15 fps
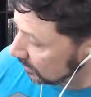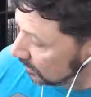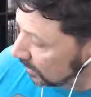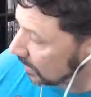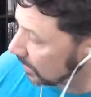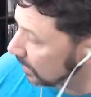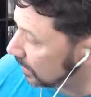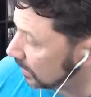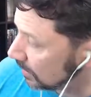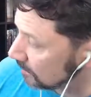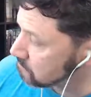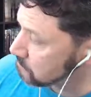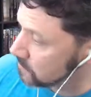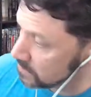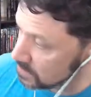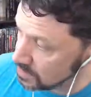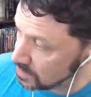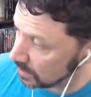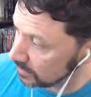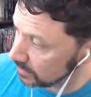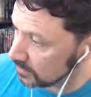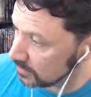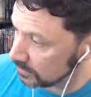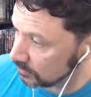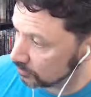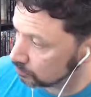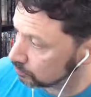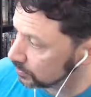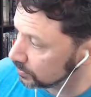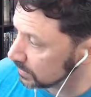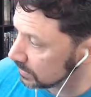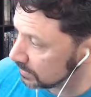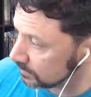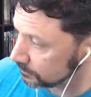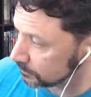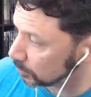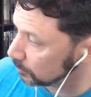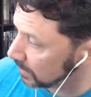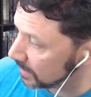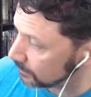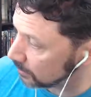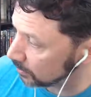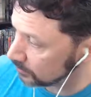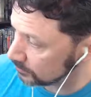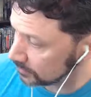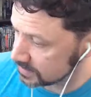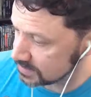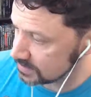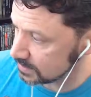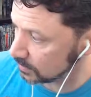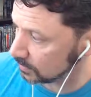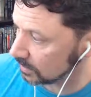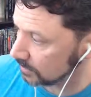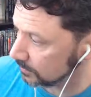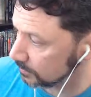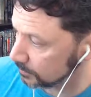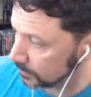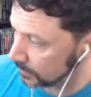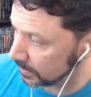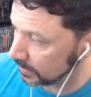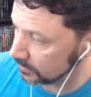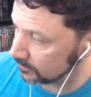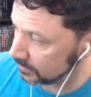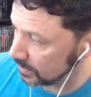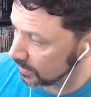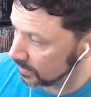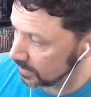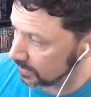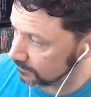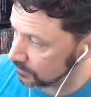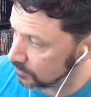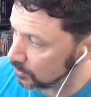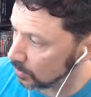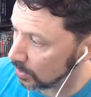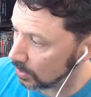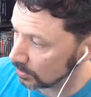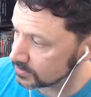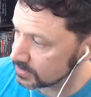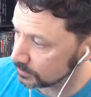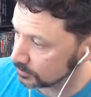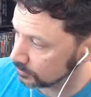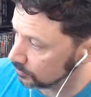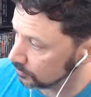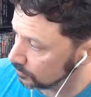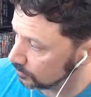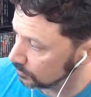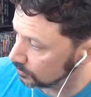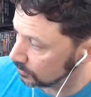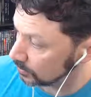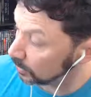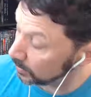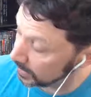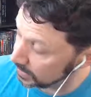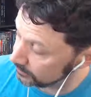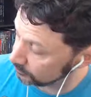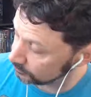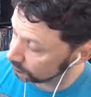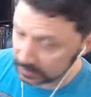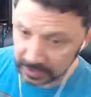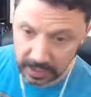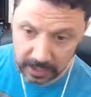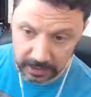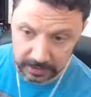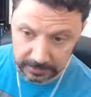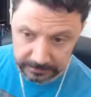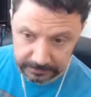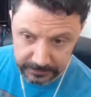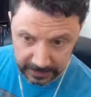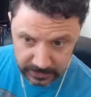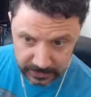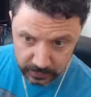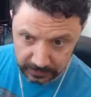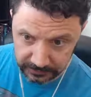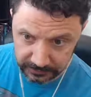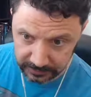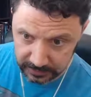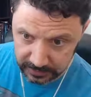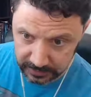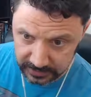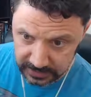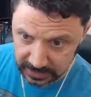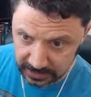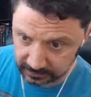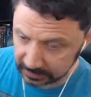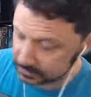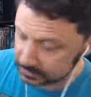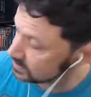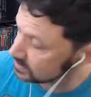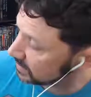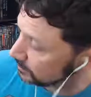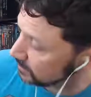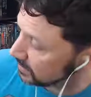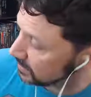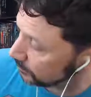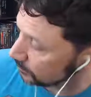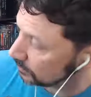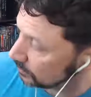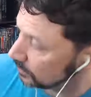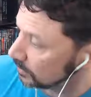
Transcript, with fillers: uh, none of these things really float my boat necessarily, but uh, if you are someone who, oh, and there's the Naga as well too, this kind of like snake people.